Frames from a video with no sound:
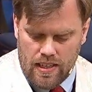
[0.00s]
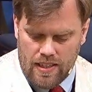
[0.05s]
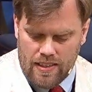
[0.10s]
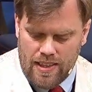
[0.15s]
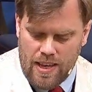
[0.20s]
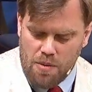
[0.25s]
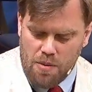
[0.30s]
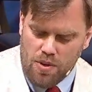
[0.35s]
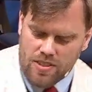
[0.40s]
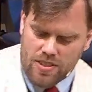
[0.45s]

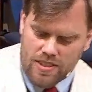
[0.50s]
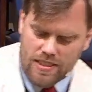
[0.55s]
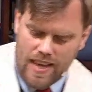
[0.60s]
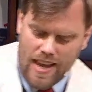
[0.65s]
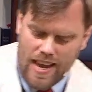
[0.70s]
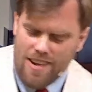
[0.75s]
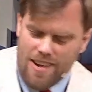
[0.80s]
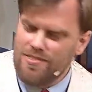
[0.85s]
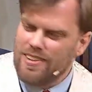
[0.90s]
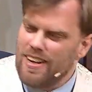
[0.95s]
They were
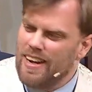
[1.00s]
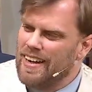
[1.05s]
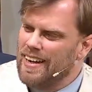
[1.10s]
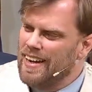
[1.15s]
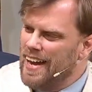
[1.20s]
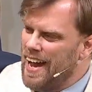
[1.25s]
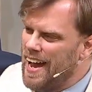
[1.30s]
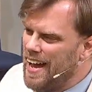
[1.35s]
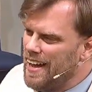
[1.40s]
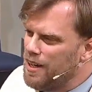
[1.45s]
saved
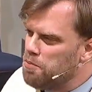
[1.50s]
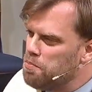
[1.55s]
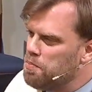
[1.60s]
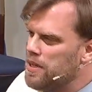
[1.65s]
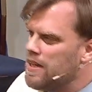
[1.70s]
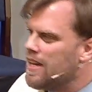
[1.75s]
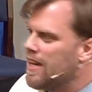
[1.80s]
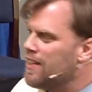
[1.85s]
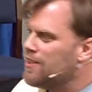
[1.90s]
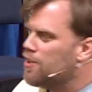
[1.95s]
not
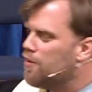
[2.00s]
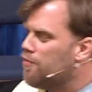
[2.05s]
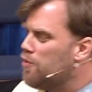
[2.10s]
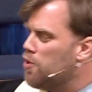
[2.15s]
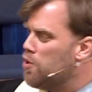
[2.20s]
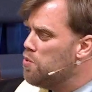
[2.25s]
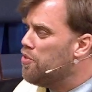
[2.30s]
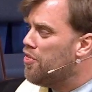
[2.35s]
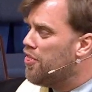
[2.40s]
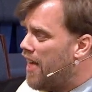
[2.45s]
because of
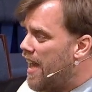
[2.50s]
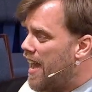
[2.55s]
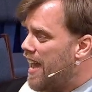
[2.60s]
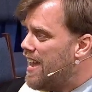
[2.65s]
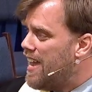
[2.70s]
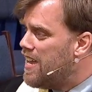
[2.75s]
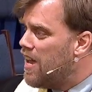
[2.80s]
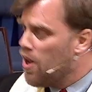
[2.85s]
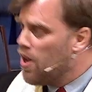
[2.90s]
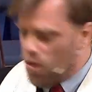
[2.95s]
who
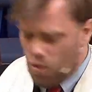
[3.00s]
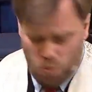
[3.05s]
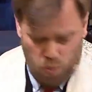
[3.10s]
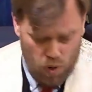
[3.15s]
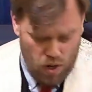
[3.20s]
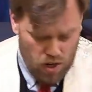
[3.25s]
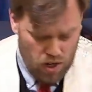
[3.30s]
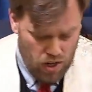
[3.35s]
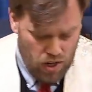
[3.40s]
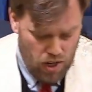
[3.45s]
they
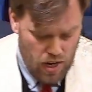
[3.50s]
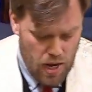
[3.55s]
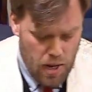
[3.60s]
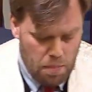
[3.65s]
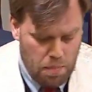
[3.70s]
were,